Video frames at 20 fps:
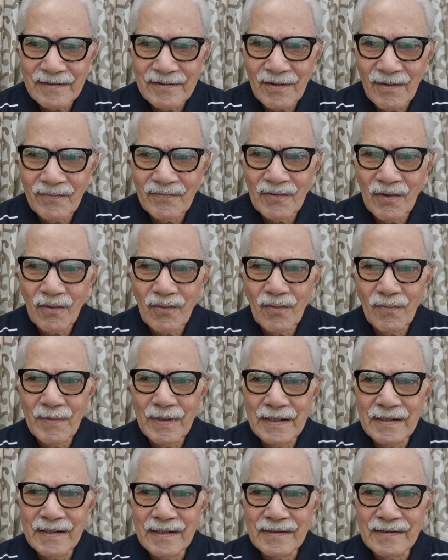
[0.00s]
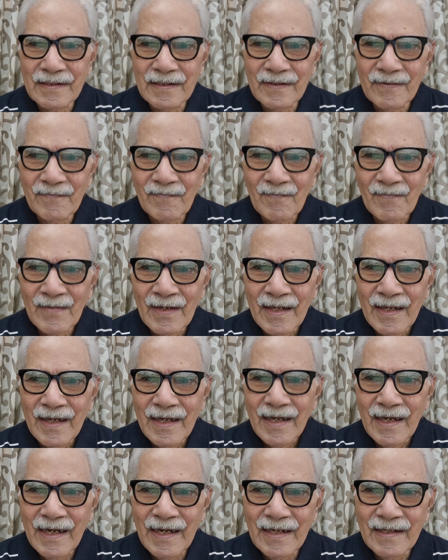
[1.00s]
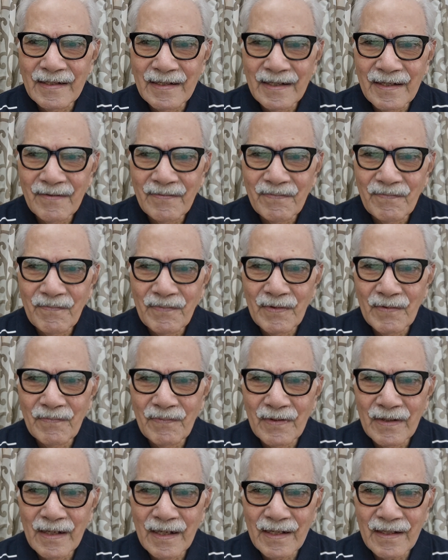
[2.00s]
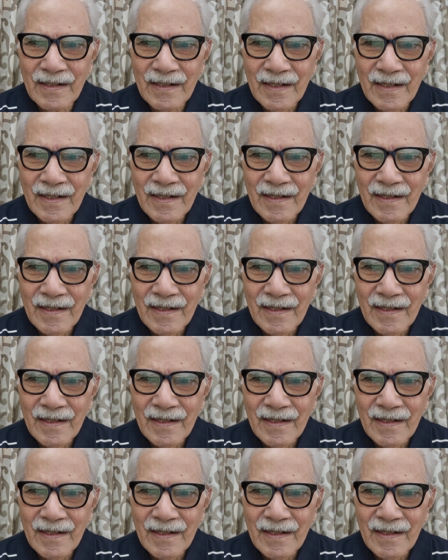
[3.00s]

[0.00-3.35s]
of documentation, and if people are